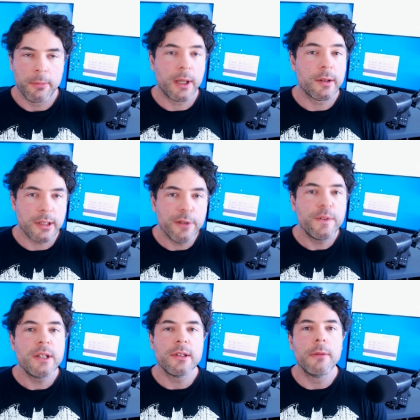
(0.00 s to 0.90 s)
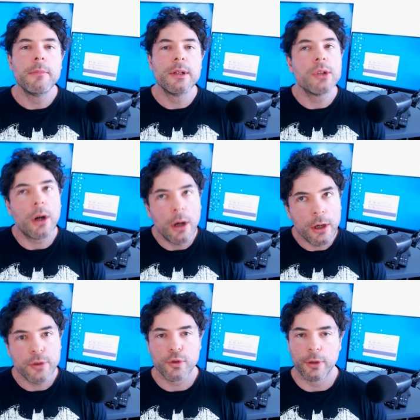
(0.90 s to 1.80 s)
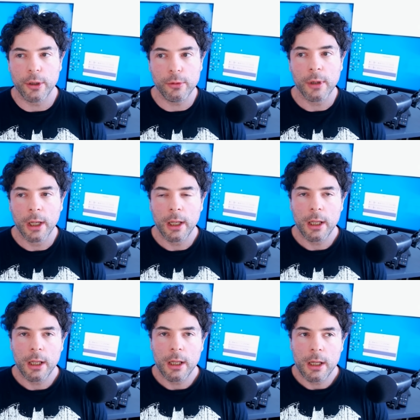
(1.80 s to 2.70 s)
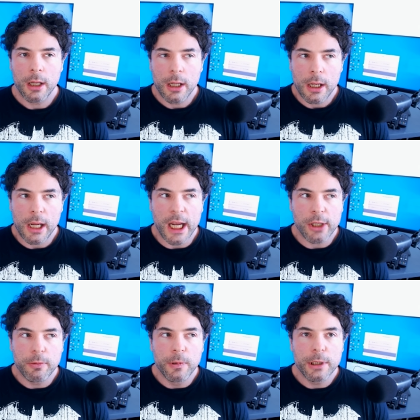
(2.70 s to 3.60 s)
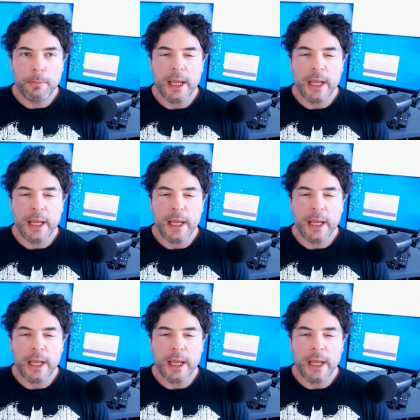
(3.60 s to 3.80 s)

because if these numbers are true, it would